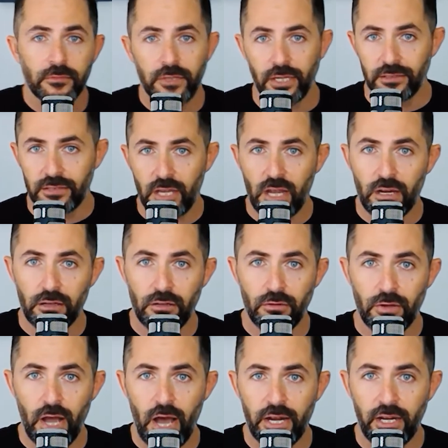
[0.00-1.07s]
That's it.
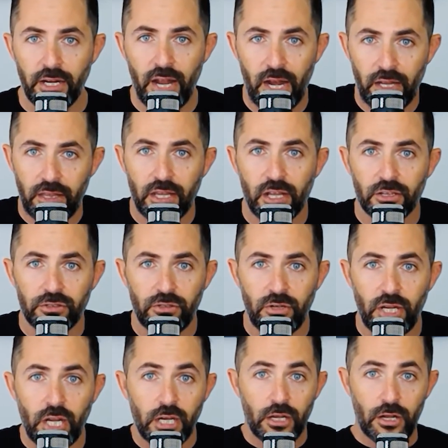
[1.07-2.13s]
You got it. Anything else you
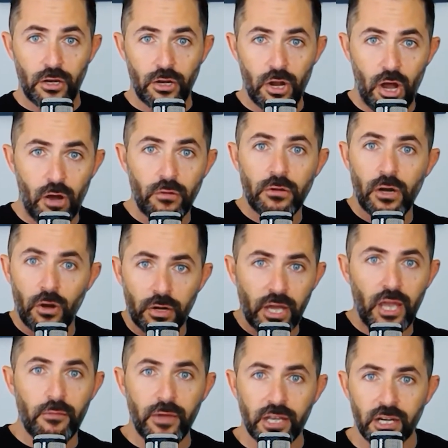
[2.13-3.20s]
need? No?
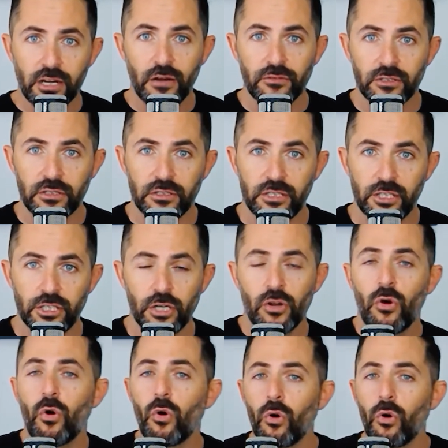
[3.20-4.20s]
Okay, make a coverage decision.